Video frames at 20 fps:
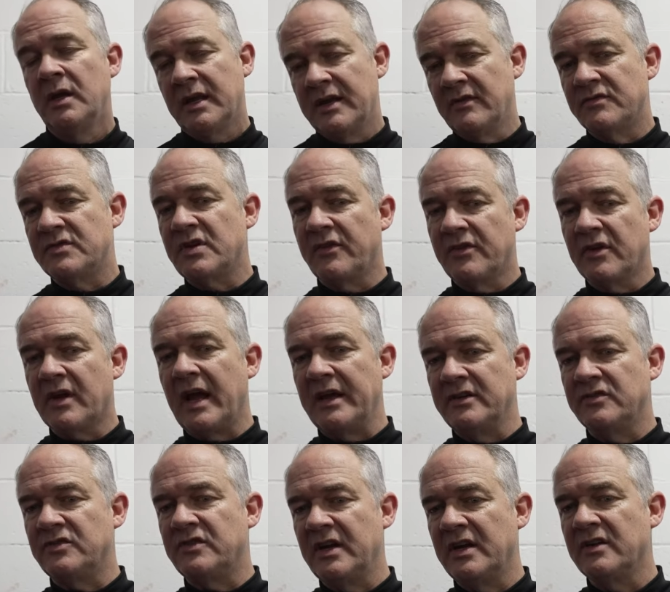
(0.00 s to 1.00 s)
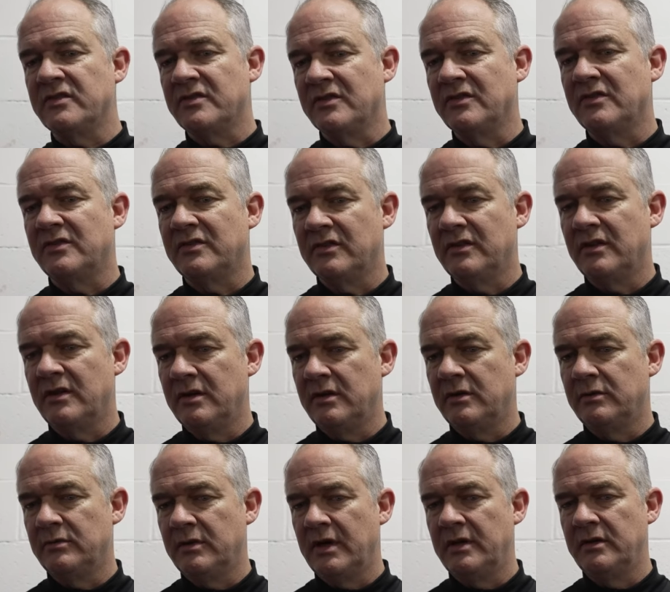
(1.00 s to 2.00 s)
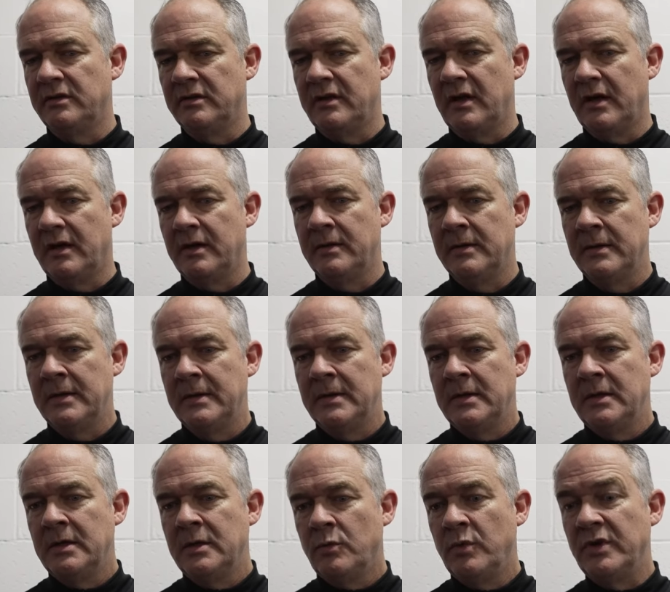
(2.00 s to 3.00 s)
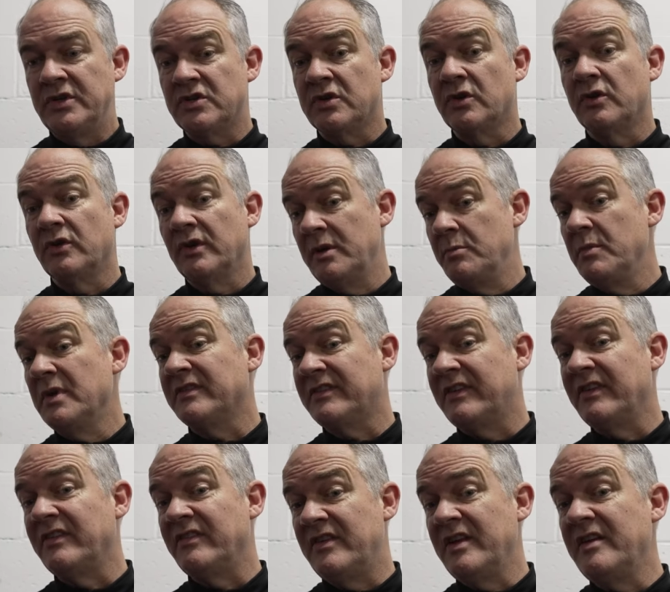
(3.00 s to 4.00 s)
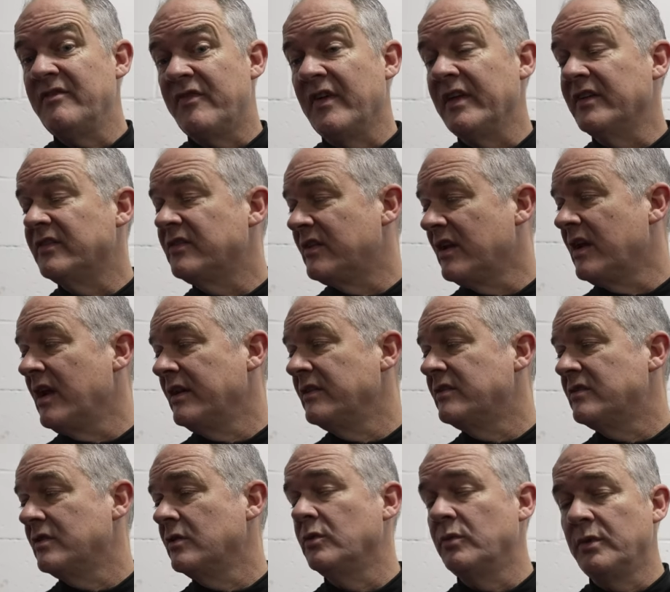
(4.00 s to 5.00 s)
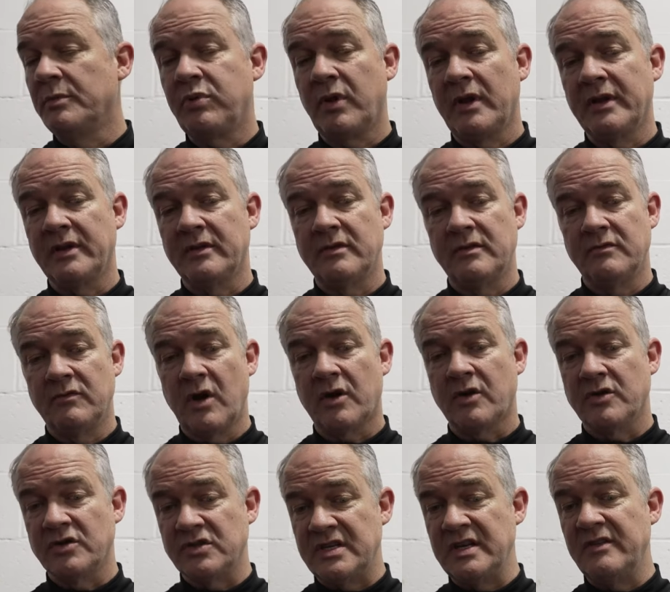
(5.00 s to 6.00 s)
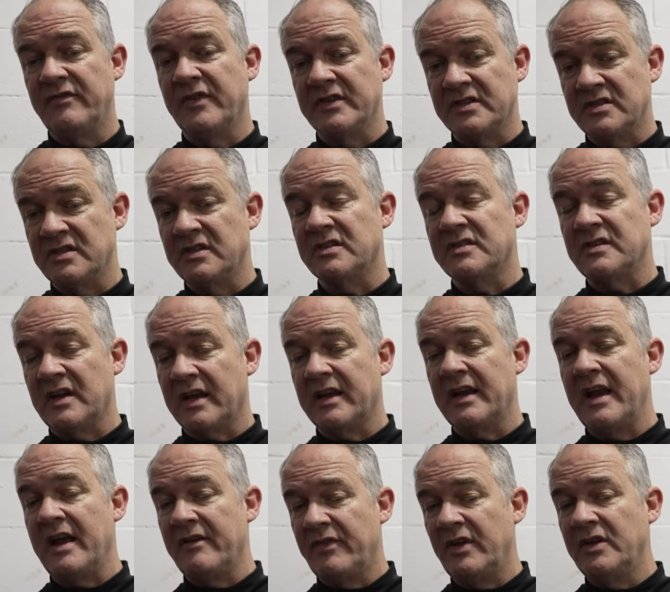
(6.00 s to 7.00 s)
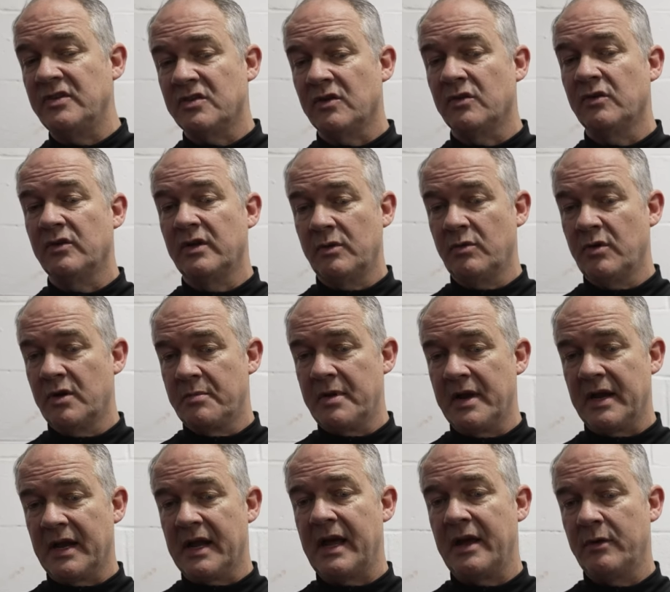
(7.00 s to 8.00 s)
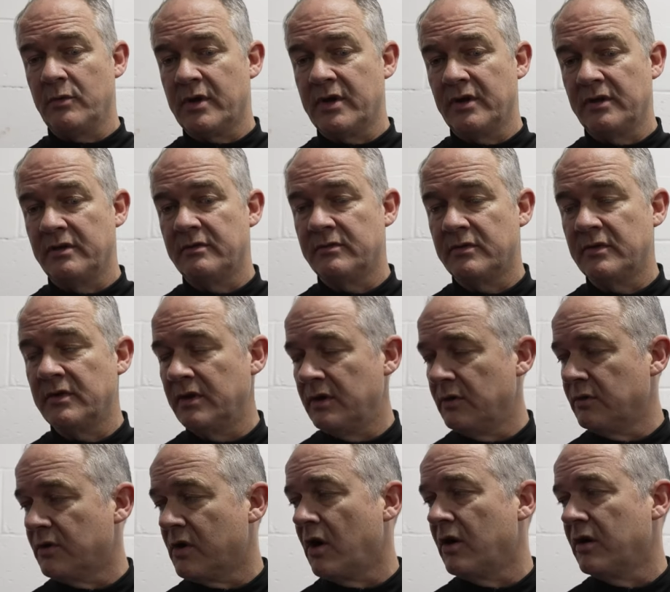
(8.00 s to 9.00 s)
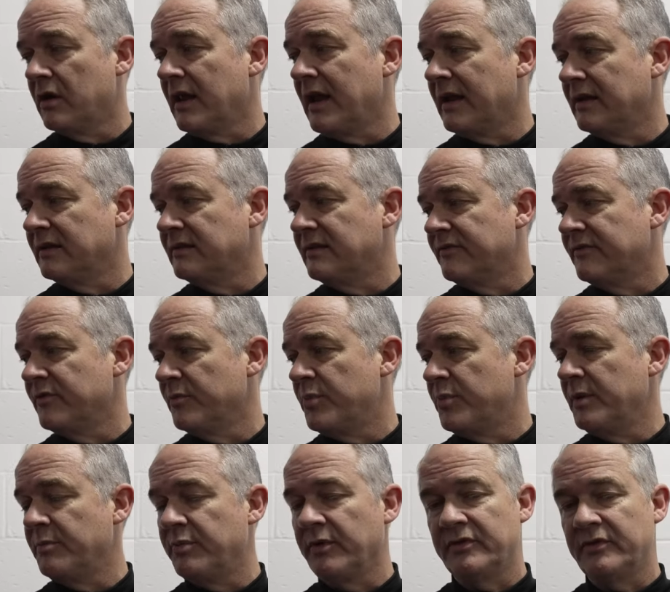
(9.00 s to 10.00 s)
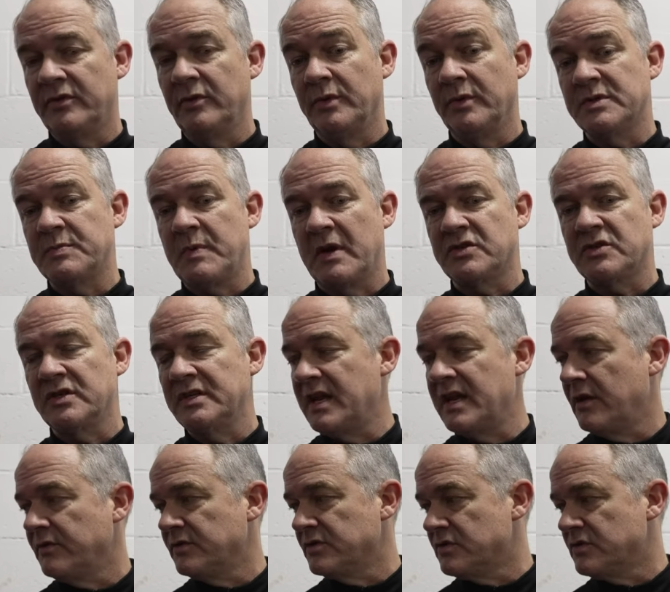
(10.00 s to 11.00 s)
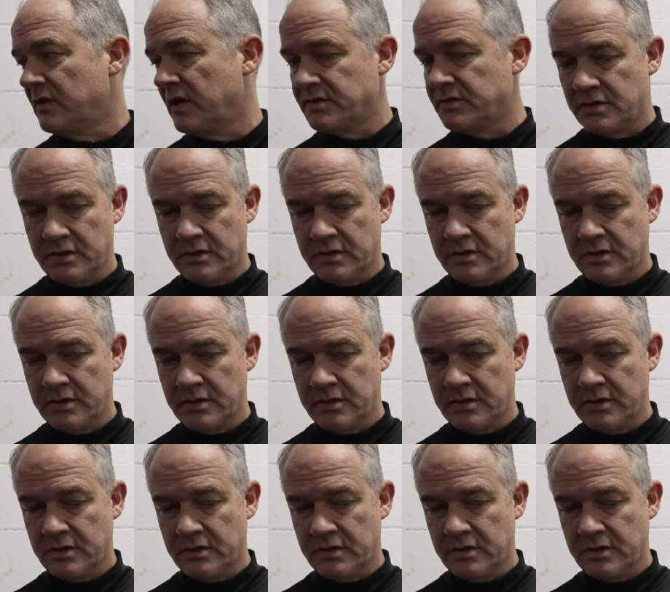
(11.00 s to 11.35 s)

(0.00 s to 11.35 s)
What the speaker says: gives other guys chances, you know, and we certainly missed his defense tonight, too. We played Rutgers defense in the second half. He certainly would have been a guy who could, you know, guard a lot of different people, too, especially down the stretch.